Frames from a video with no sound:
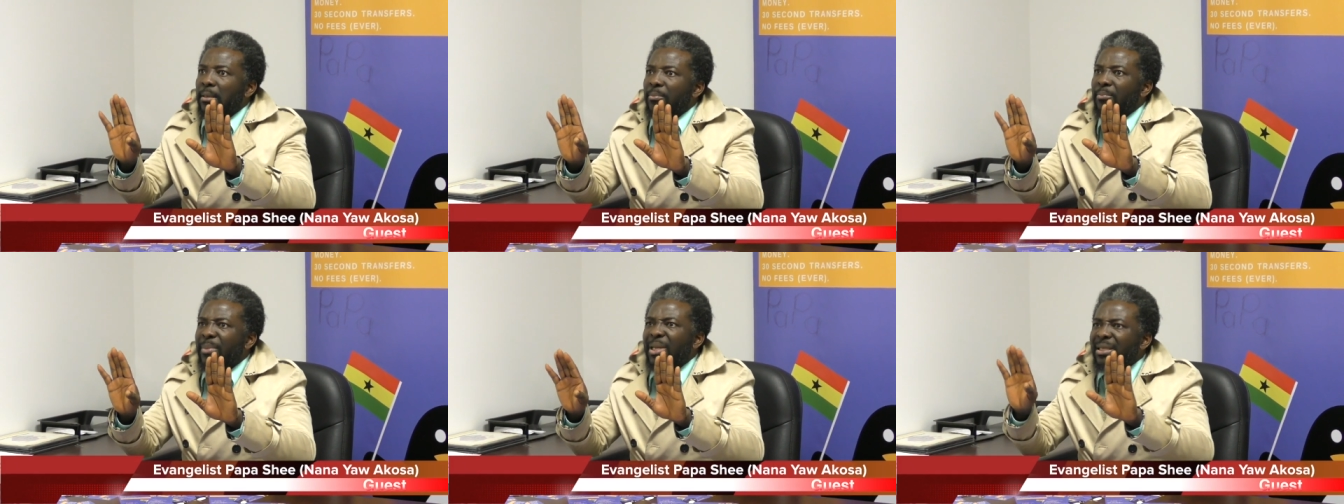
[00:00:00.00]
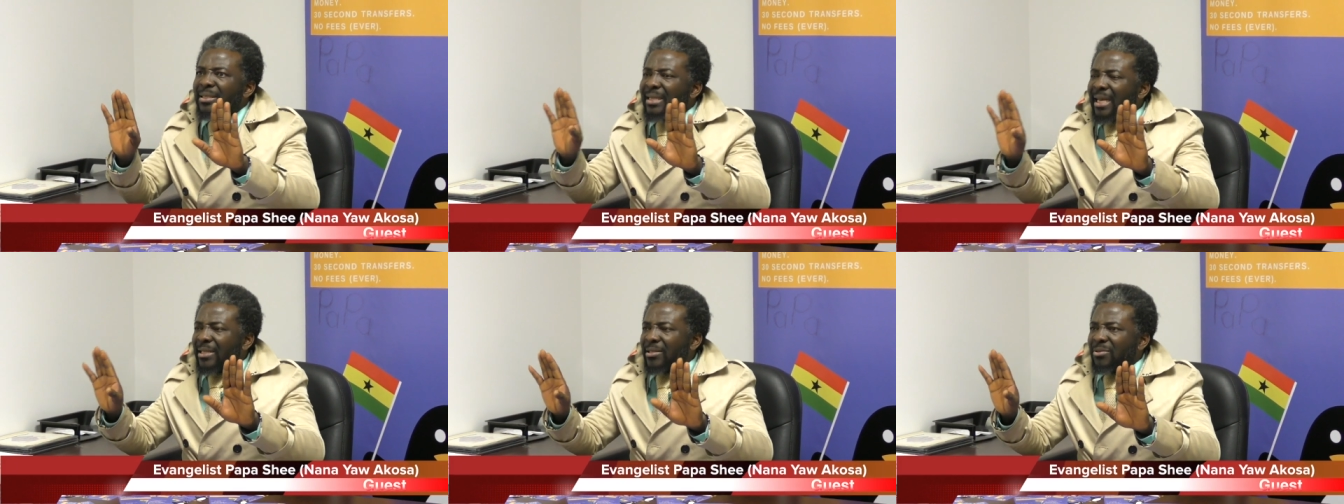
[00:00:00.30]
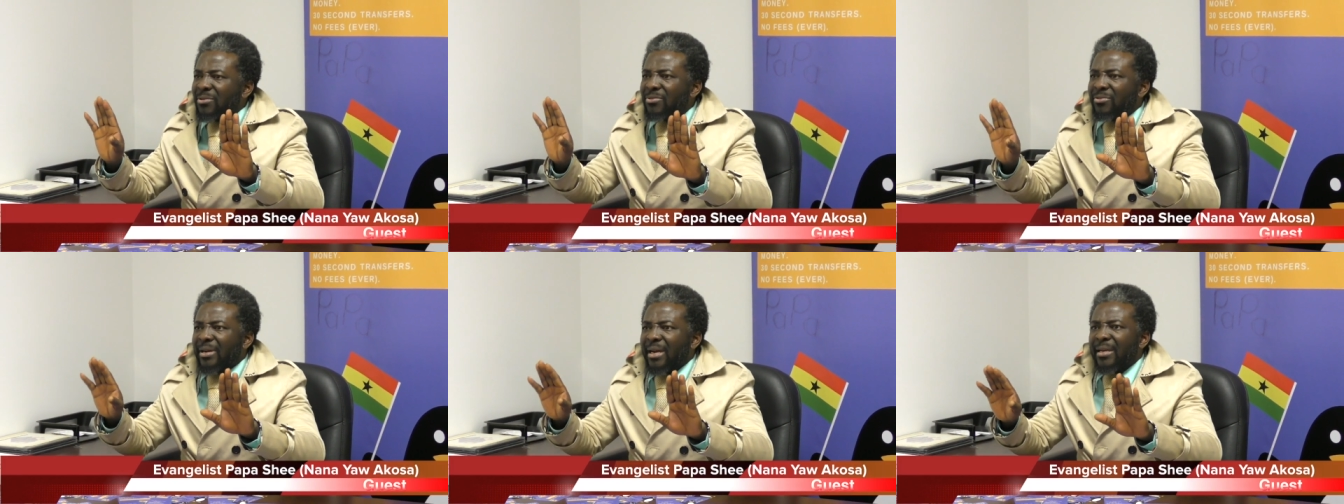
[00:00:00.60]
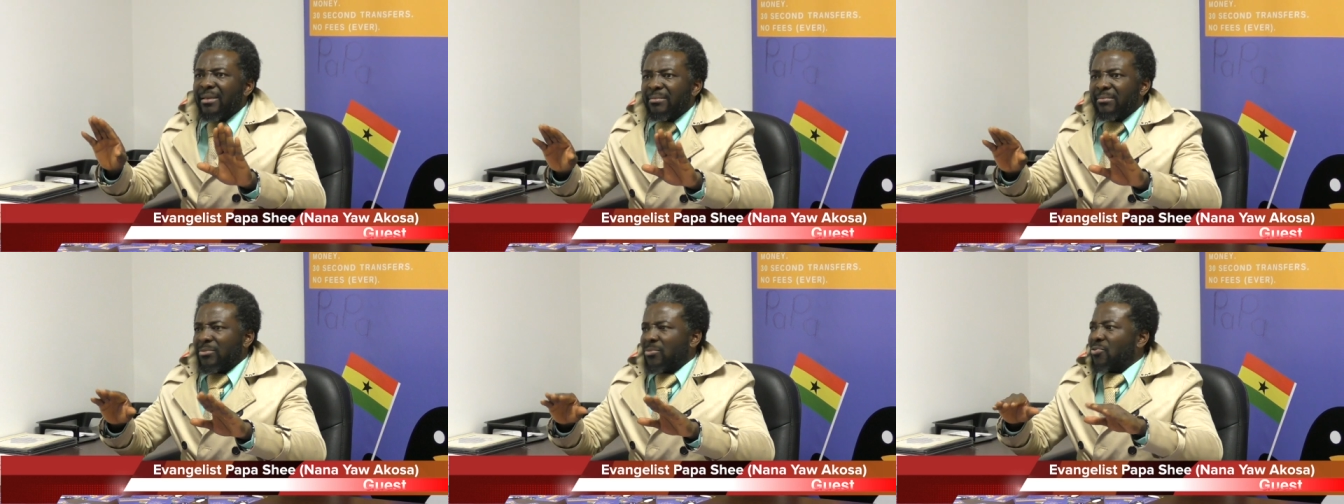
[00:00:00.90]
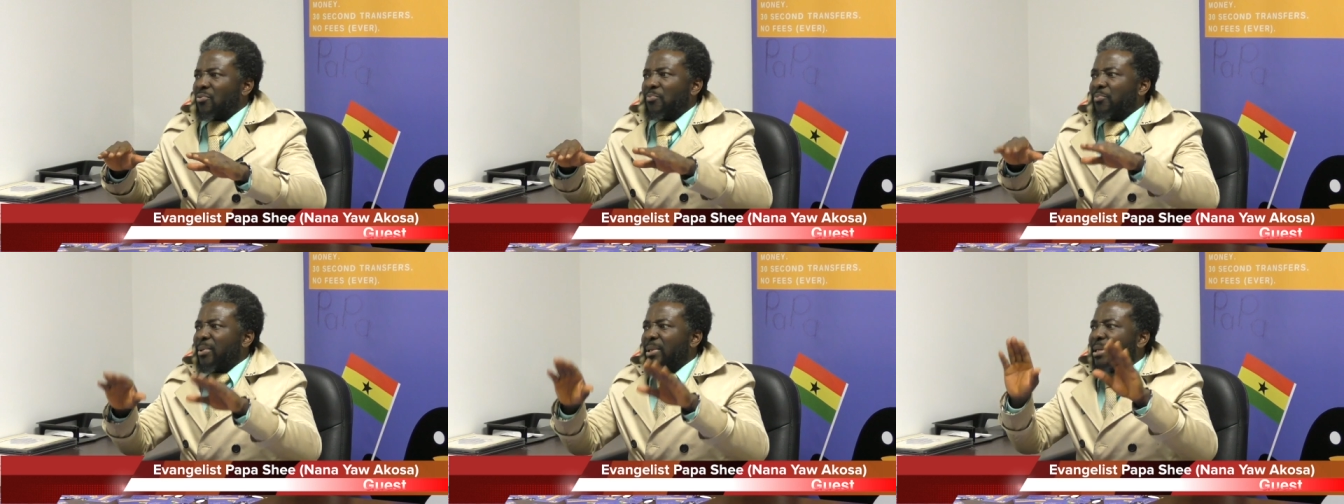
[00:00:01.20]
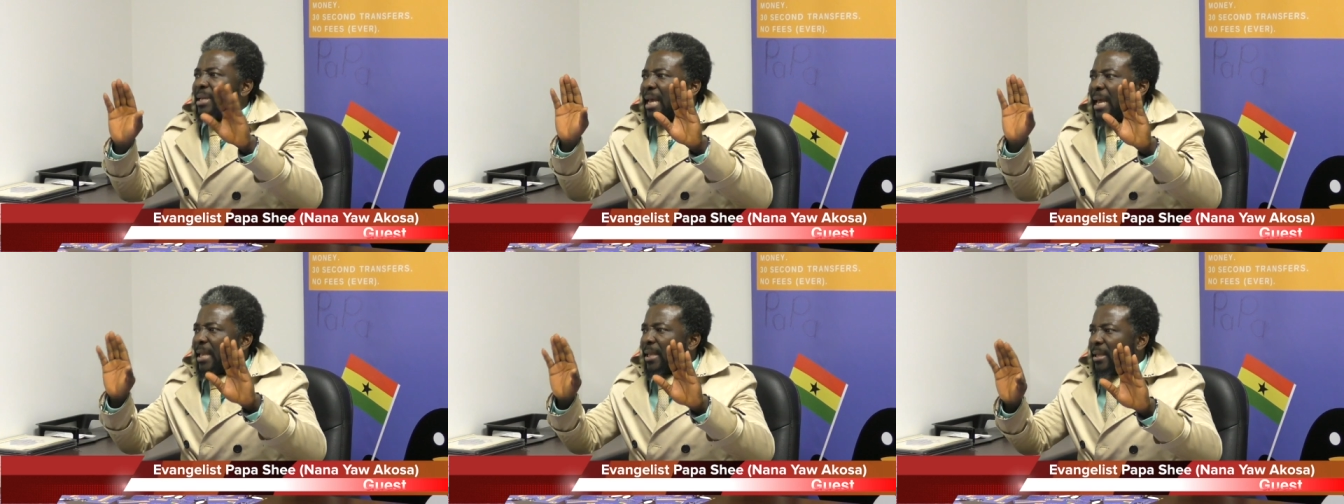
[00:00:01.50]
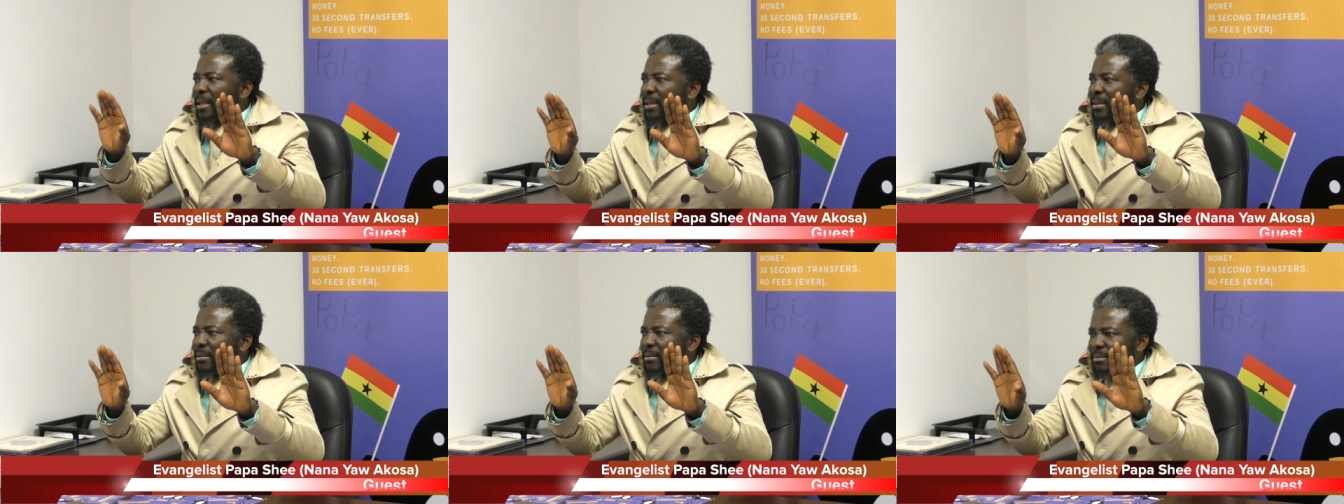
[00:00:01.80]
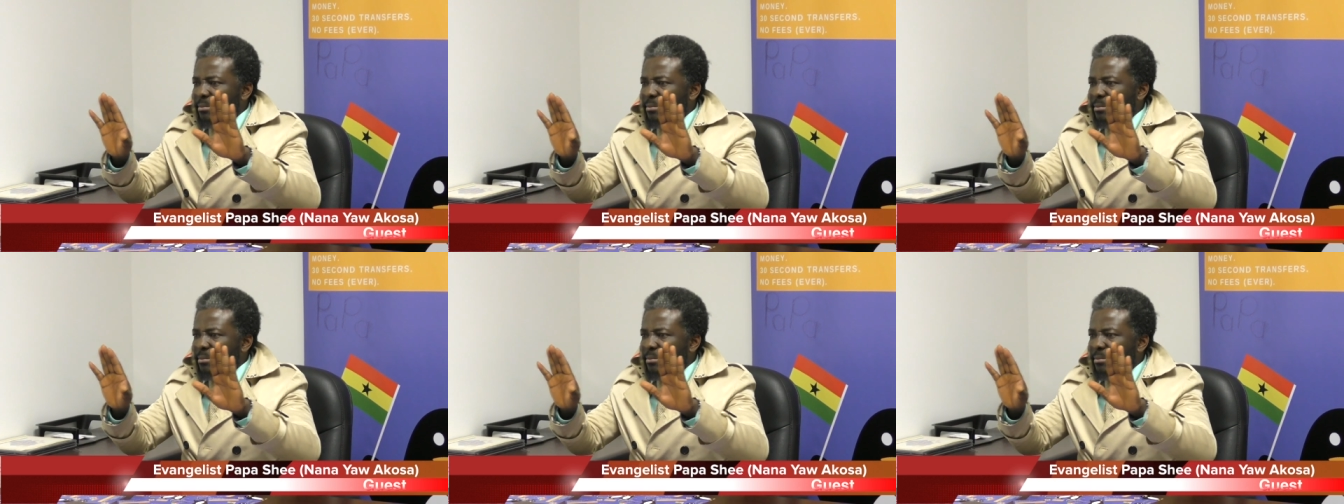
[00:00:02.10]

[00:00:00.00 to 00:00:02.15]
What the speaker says: means that you try to be like